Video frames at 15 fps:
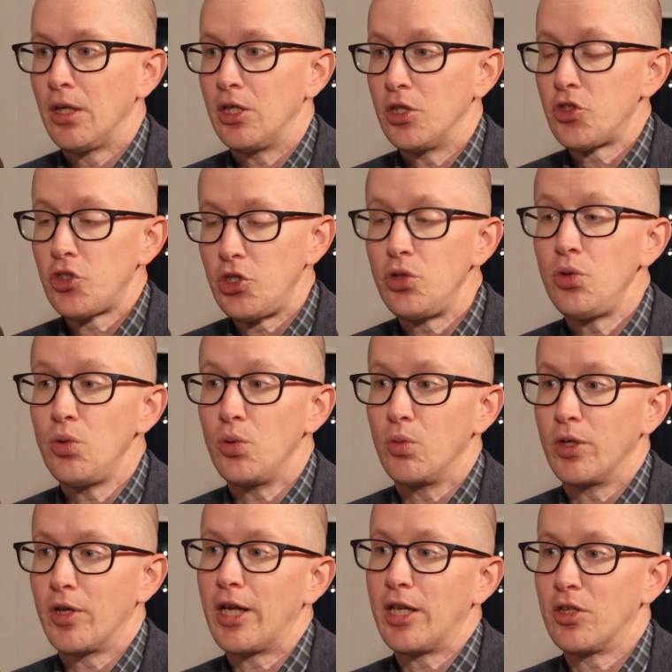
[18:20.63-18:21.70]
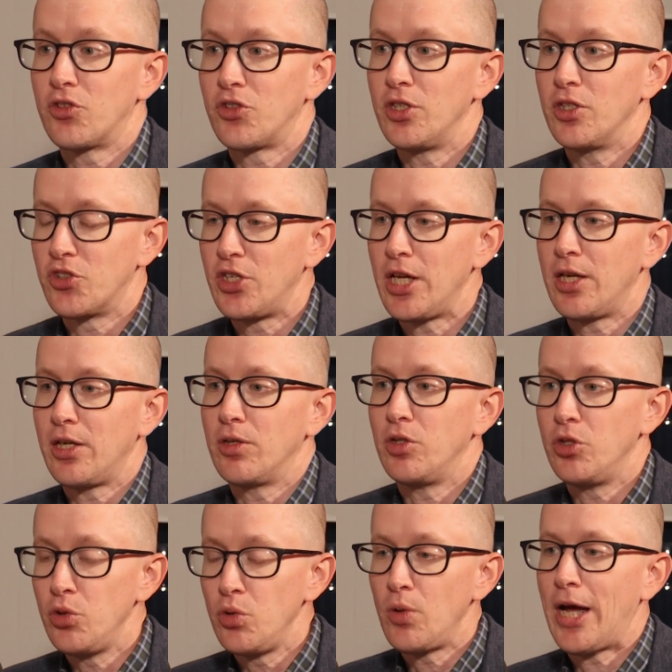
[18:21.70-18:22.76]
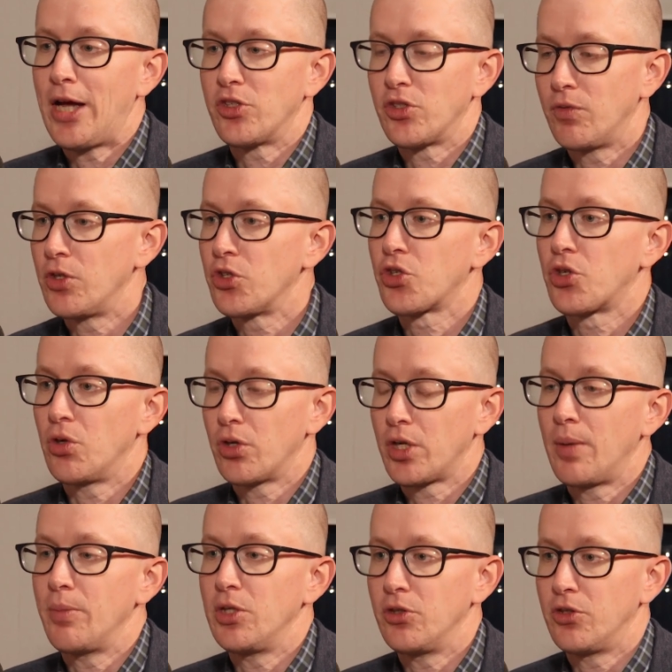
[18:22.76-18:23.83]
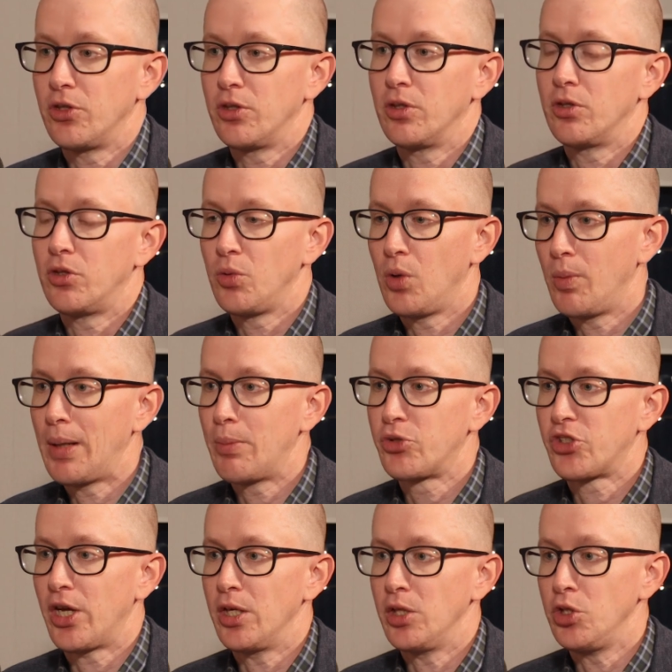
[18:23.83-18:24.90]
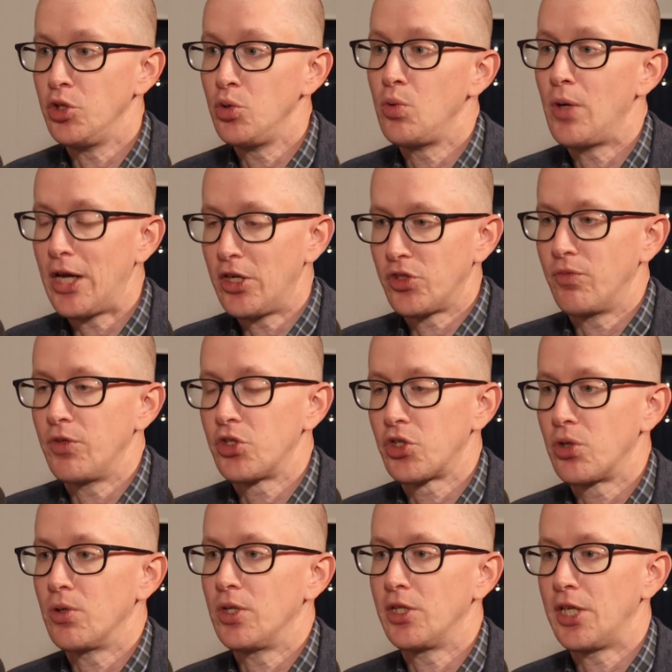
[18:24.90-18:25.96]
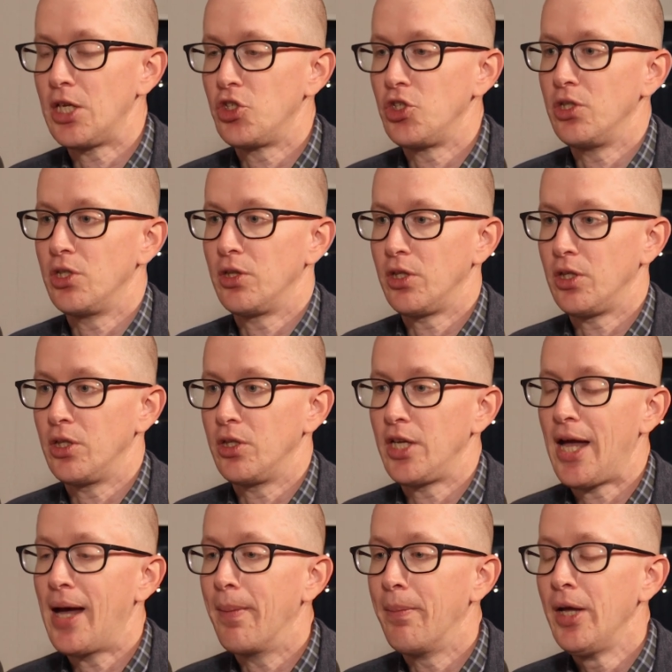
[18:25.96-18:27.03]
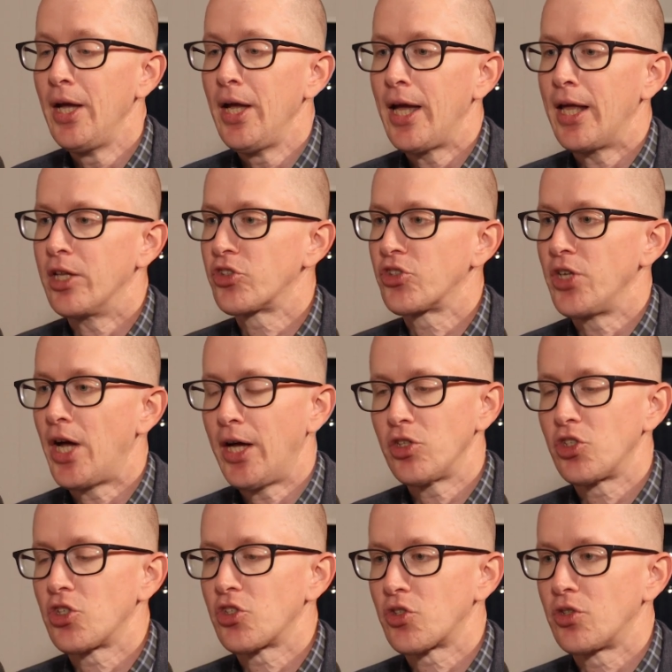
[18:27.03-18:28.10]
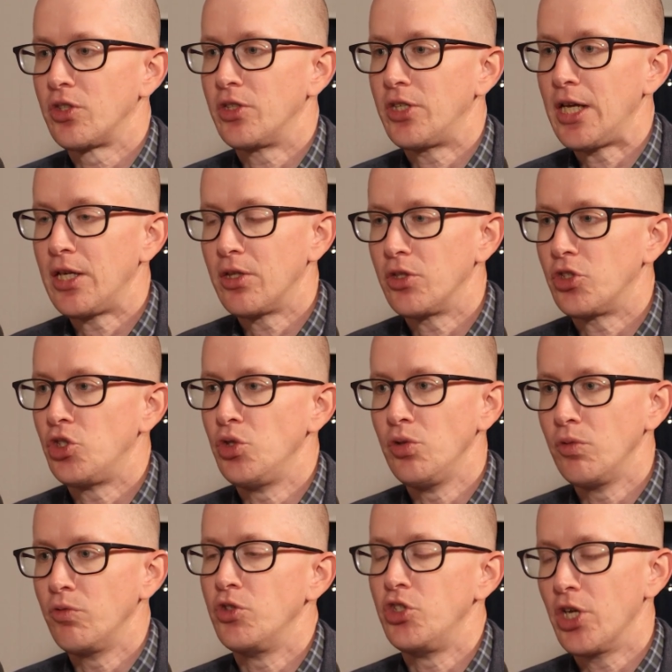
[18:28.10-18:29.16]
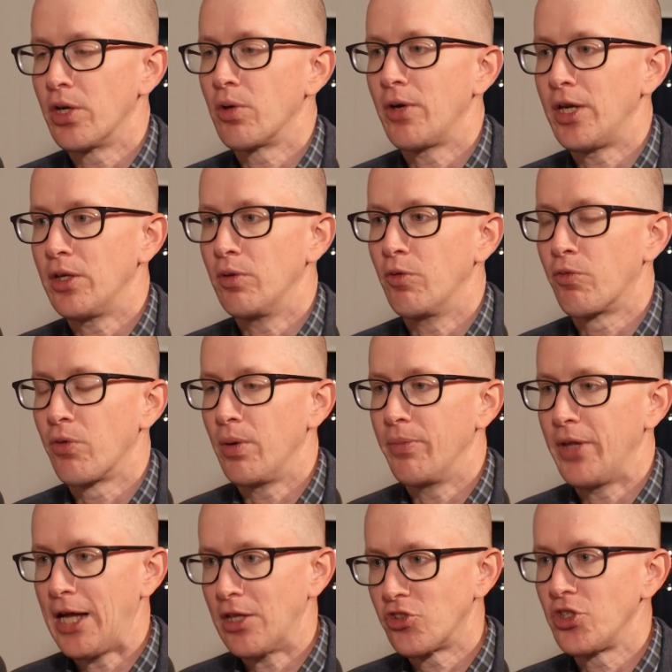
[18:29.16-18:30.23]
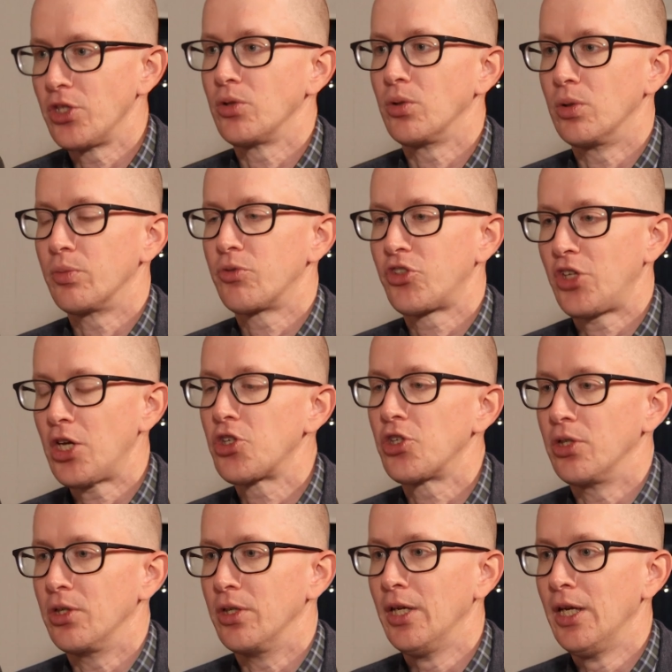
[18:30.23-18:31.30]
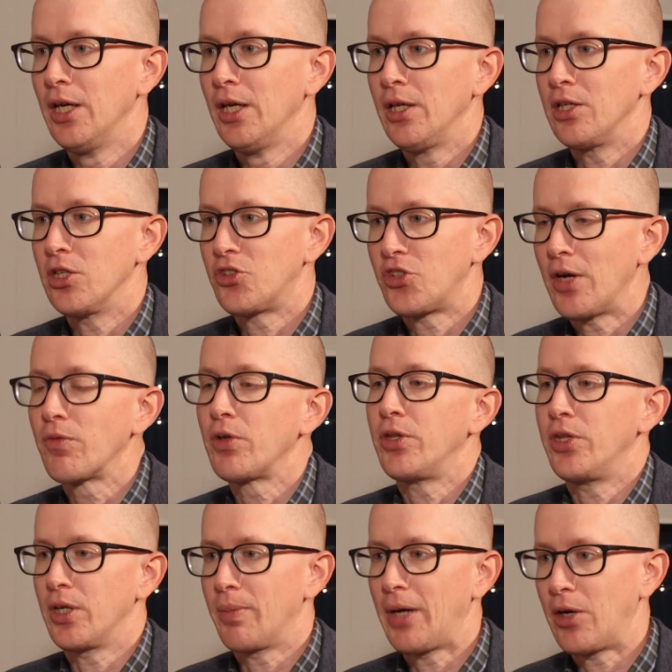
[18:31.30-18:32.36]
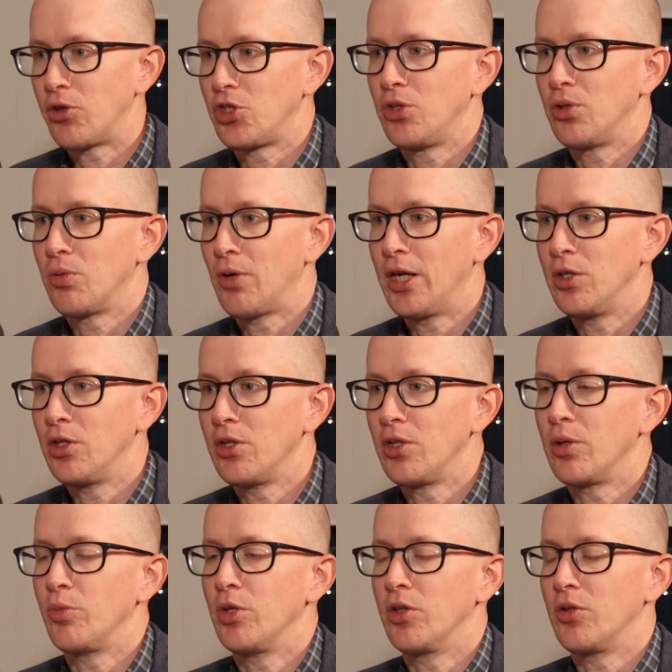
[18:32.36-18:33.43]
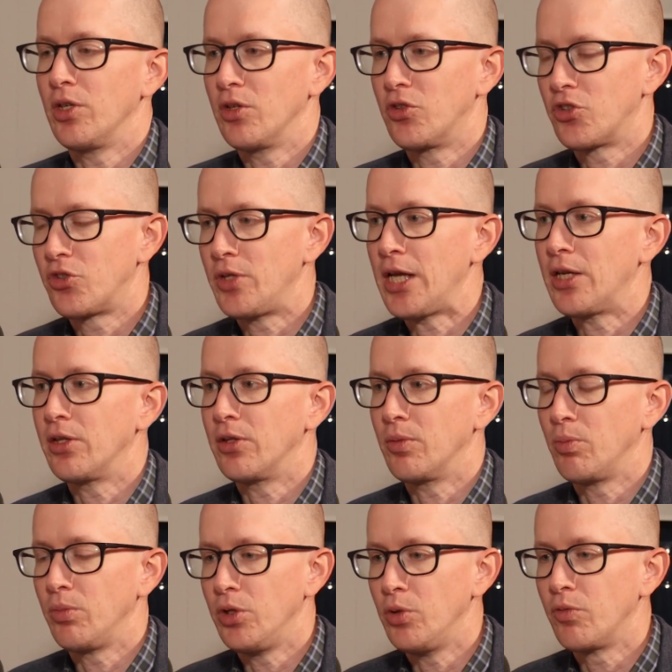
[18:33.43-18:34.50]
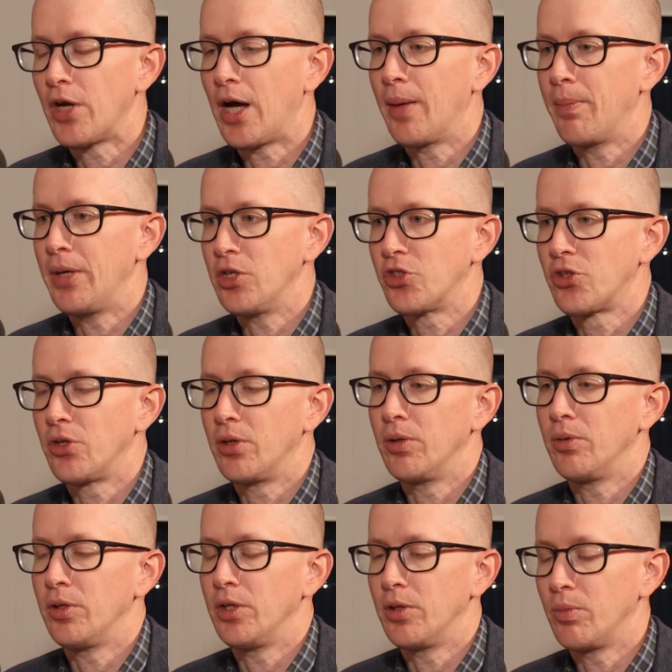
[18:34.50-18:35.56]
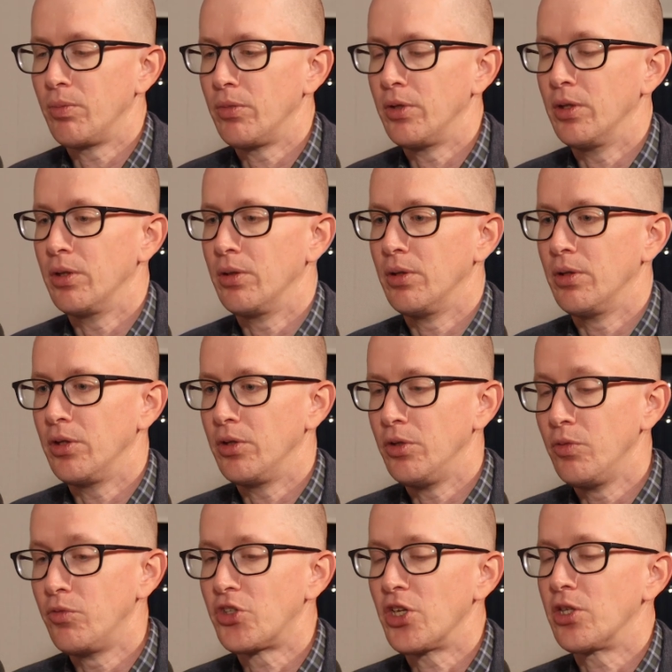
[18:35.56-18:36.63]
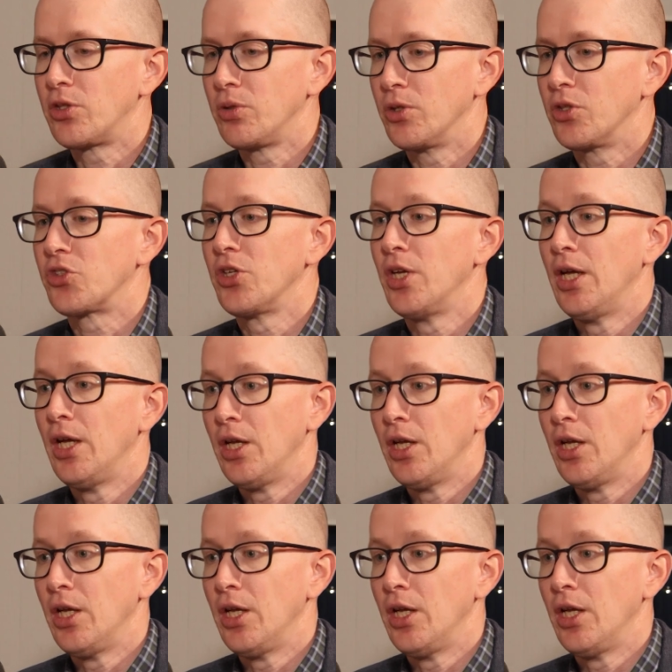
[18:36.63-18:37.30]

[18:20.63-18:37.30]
It's you, right? It's data, you as a visitor coming to a website, you as a visitor engaging in the app. And it's not just the data that you've generated from that single session. It's everything about you, right? It's data that you've got based on that you've sent to us.